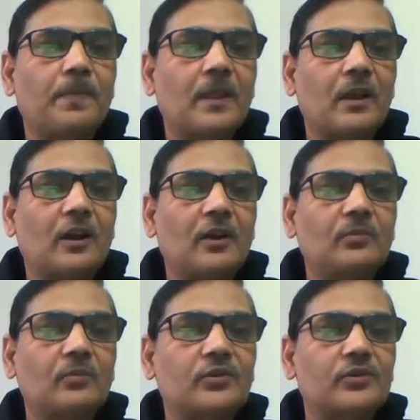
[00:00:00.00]

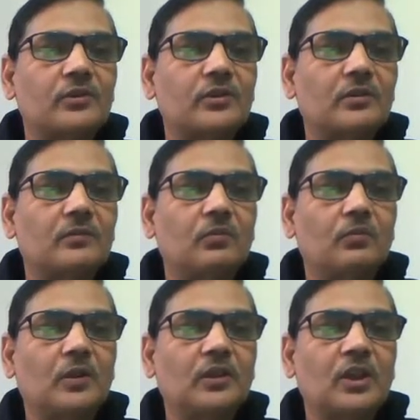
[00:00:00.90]
almost
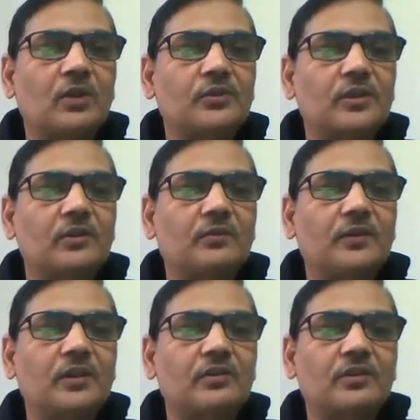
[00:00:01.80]
1,000
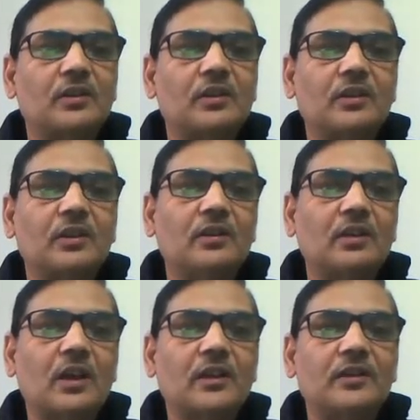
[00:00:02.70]
feet in
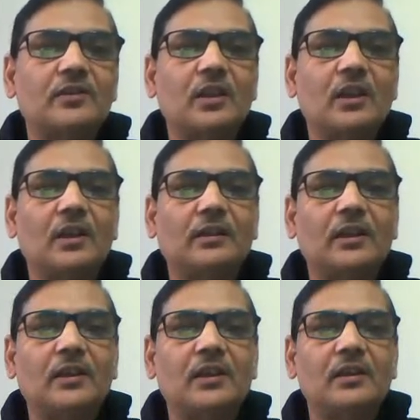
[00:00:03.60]
height. Then
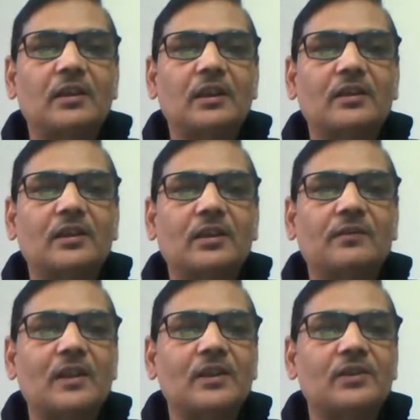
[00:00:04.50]
he collected
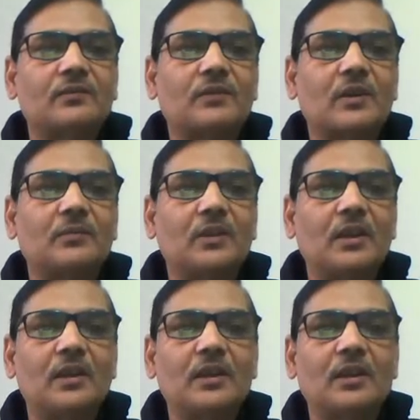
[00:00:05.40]
flies from the
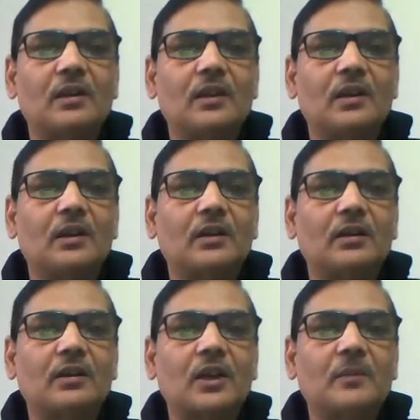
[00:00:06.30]
area
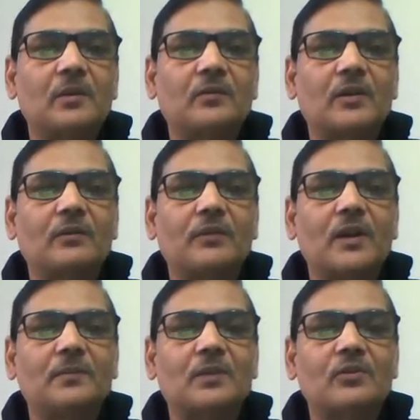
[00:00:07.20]
coming from
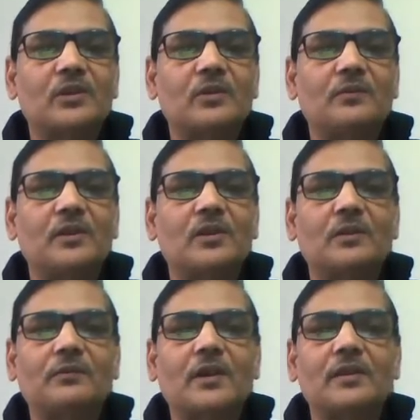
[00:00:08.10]
5,000 feet of
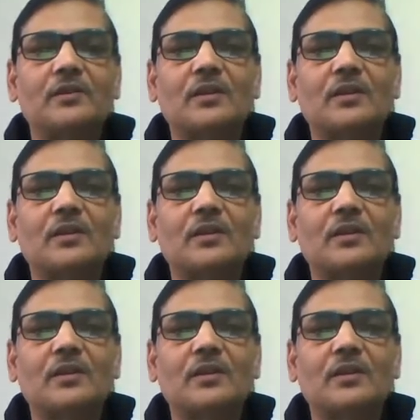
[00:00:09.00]
height,